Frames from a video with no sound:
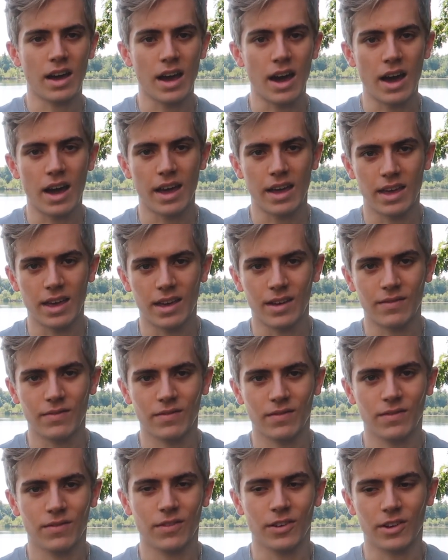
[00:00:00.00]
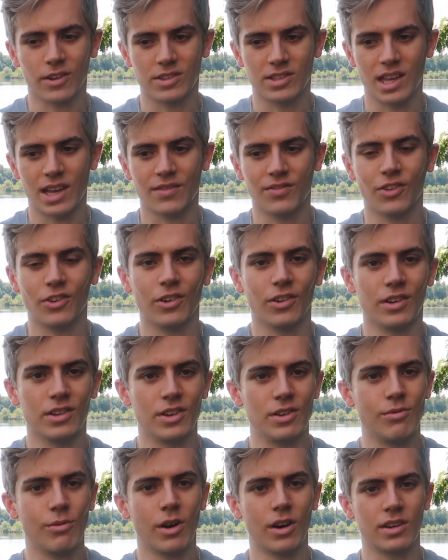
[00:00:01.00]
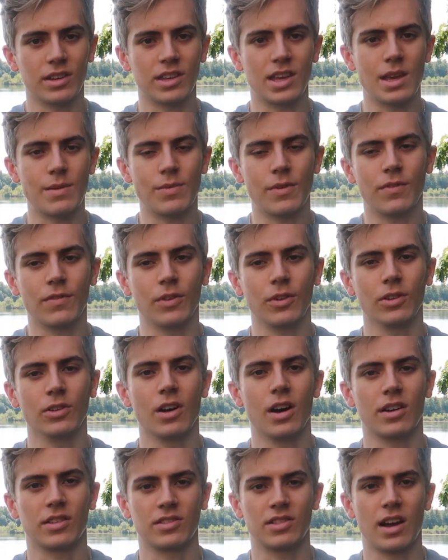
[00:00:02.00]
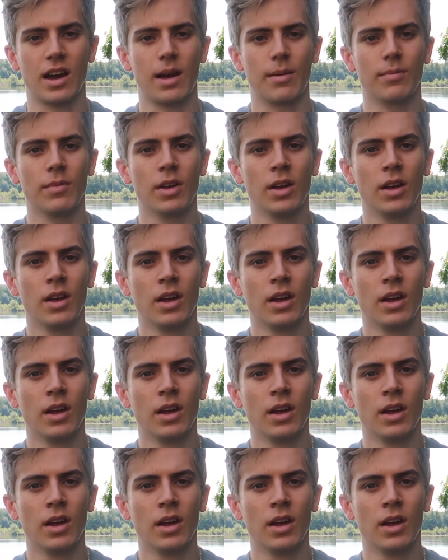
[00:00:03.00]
I am, for example, and you want to keep it for a long time,